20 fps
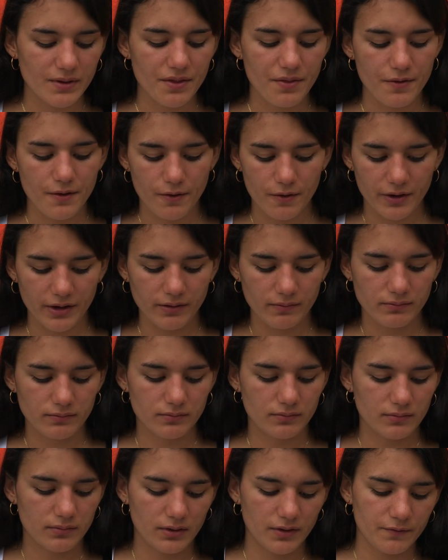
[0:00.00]
theory
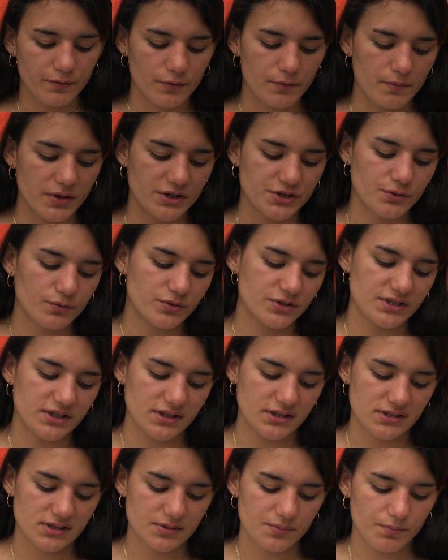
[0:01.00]
information, which
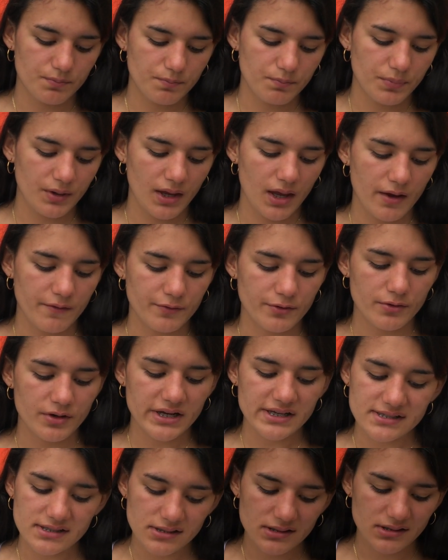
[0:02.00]
is
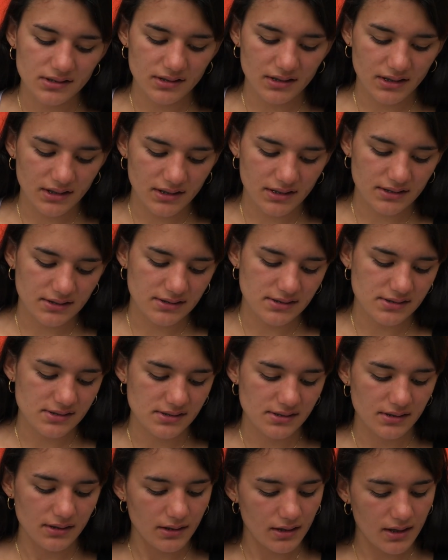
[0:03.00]
behaviorism,
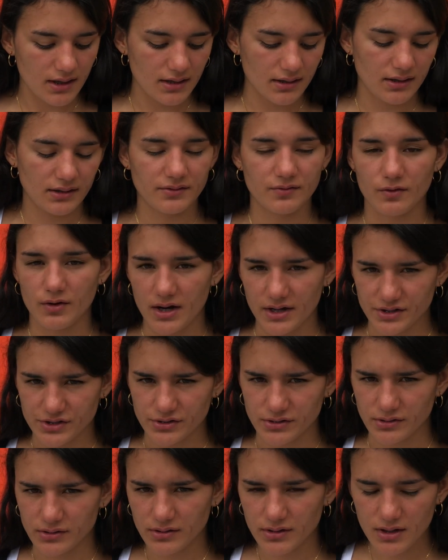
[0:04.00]
innativism, and
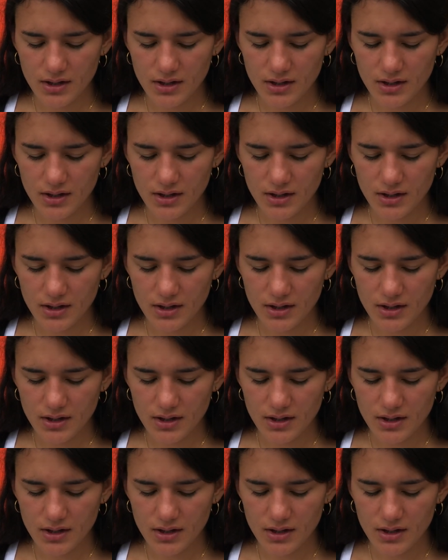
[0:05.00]
interaction.